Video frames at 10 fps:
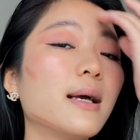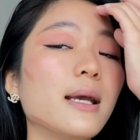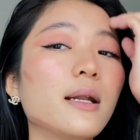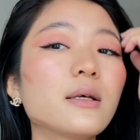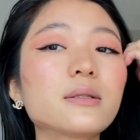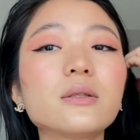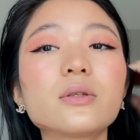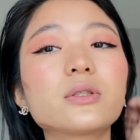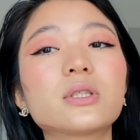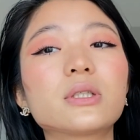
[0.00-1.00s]
it doesn't
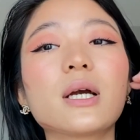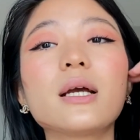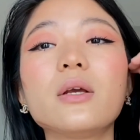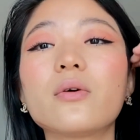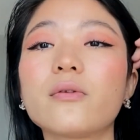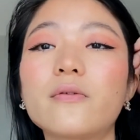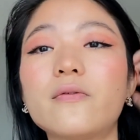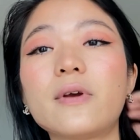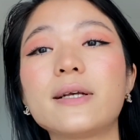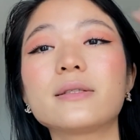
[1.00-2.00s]
look shiny on the
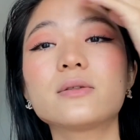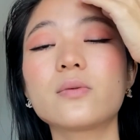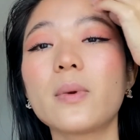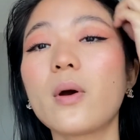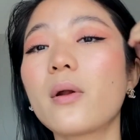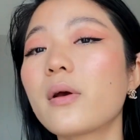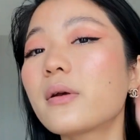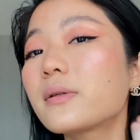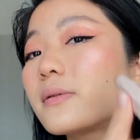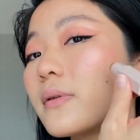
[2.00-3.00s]
face, to be
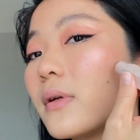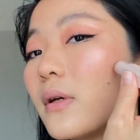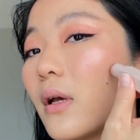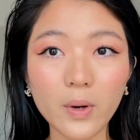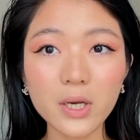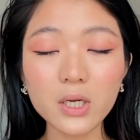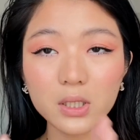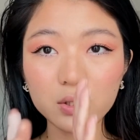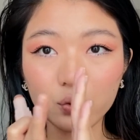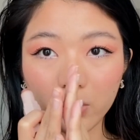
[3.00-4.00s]
honest. Where you're
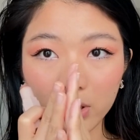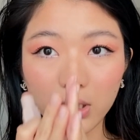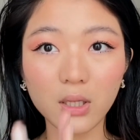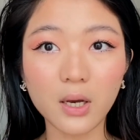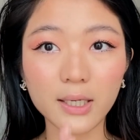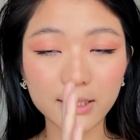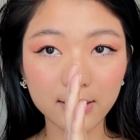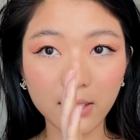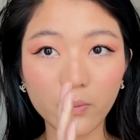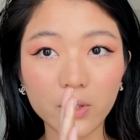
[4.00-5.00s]
gonna draw the line is
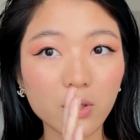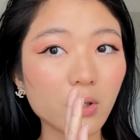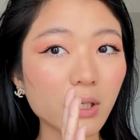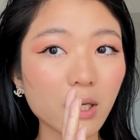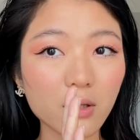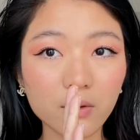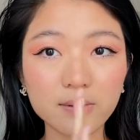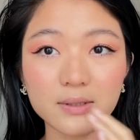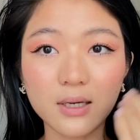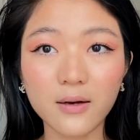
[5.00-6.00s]
that when you look at
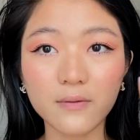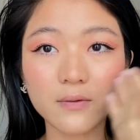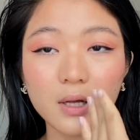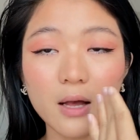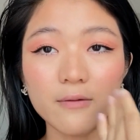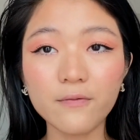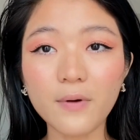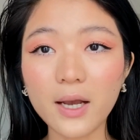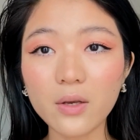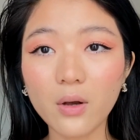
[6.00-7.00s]
yourself,
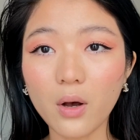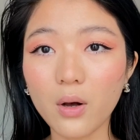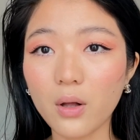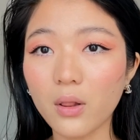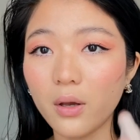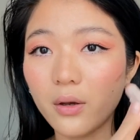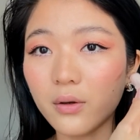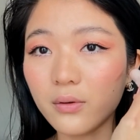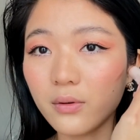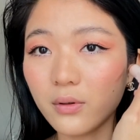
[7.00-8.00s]
find your
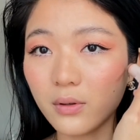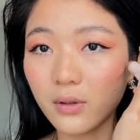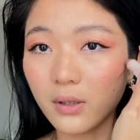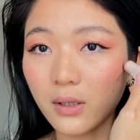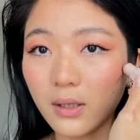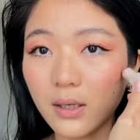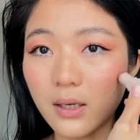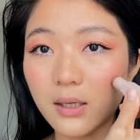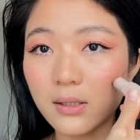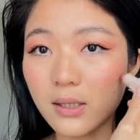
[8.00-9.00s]
hollow,
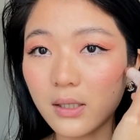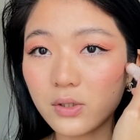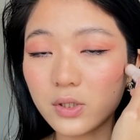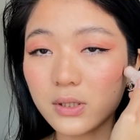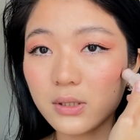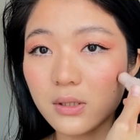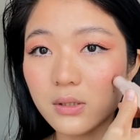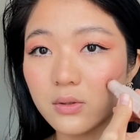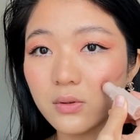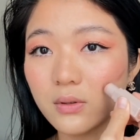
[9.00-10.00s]
and then you're just gonna
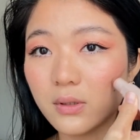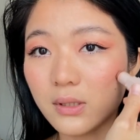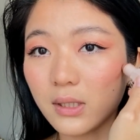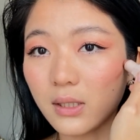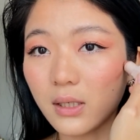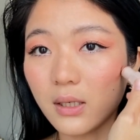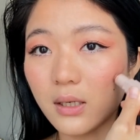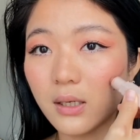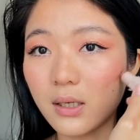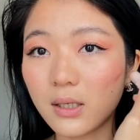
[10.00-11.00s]
draw that
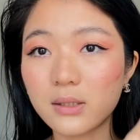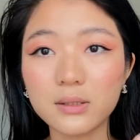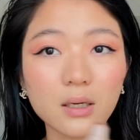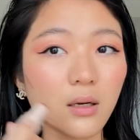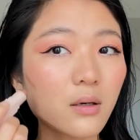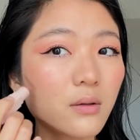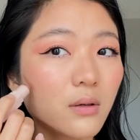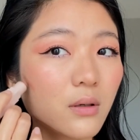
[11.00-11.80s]
line down.